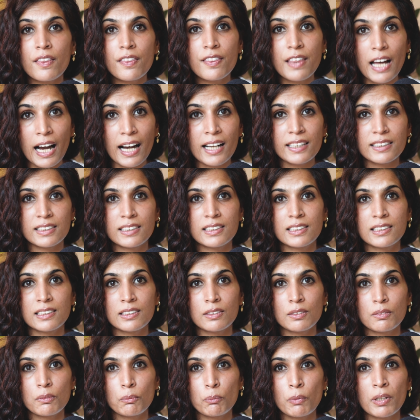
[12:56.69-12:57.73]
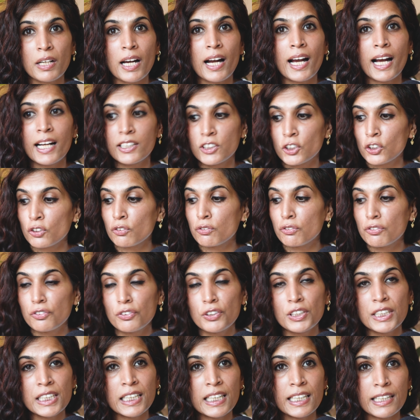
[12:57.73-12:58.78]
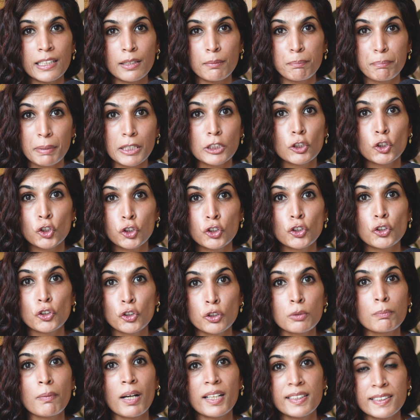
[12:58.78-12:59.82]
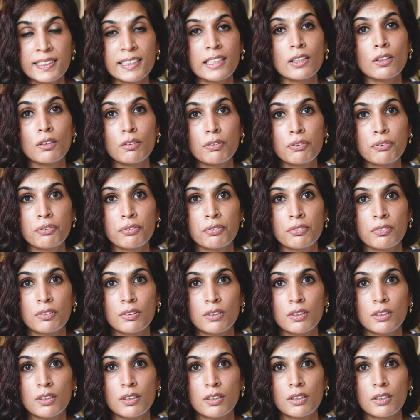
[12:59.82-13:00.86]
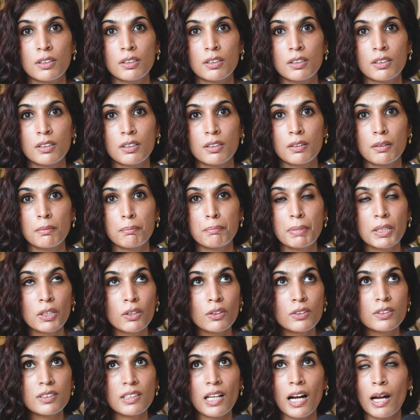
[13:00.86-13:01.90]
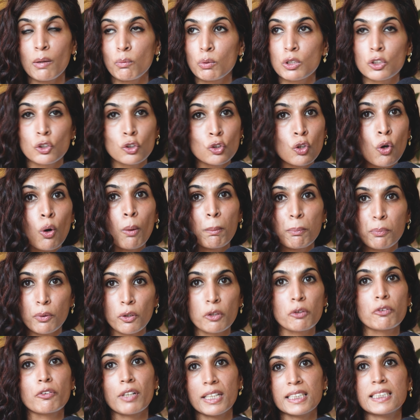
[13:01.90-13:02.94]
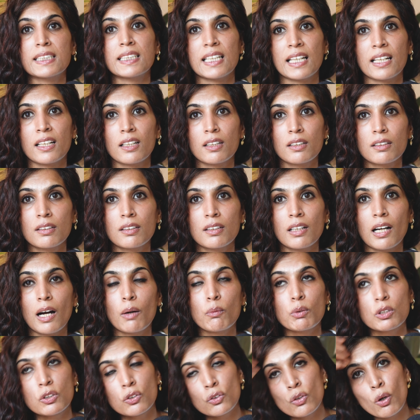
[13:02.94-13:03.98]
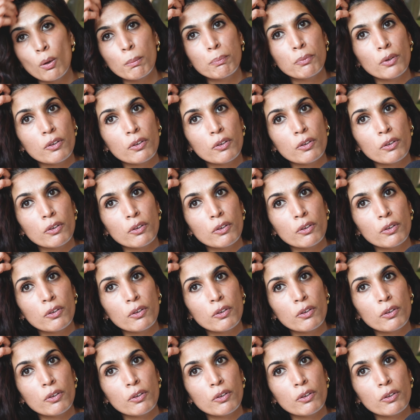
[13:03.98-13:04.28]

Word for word: that's when I had to really be true to myself because I was not progressing. I was not